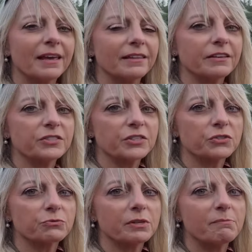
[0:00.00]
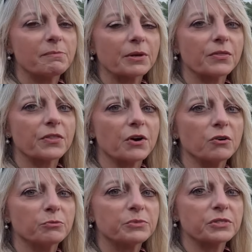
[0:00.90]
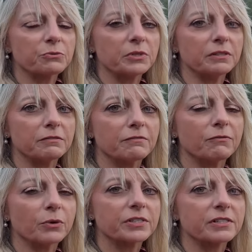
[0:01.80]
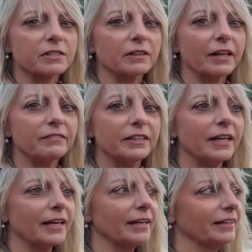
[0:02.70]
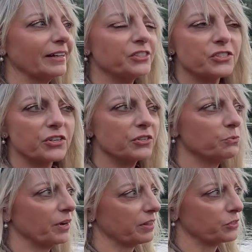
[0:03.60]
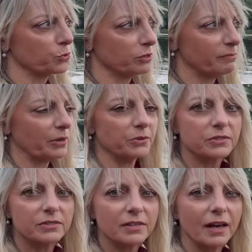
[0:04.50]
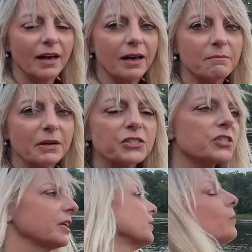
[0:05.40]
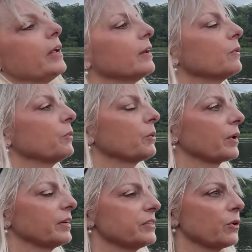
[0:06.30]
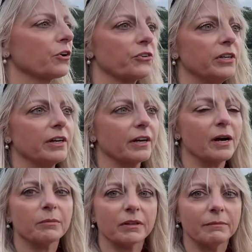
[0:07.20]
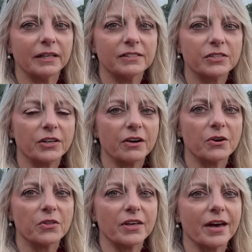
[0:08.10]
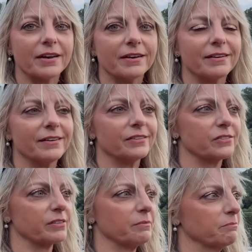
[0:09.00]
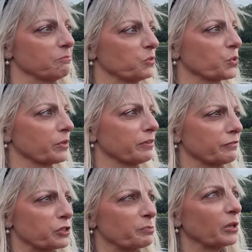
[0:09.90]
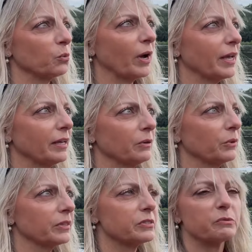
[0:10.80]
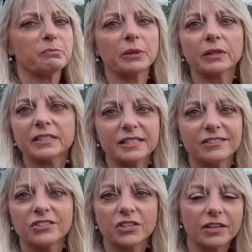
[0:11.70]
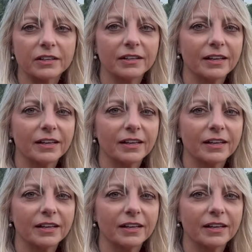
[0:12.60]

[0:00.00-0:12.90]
They've since rebuilt the homes and reinforced the levee, and I just heard one of the tour boats mentioning when we were on Dell Creek a couple of minutes ago that some sort of spillway was built into the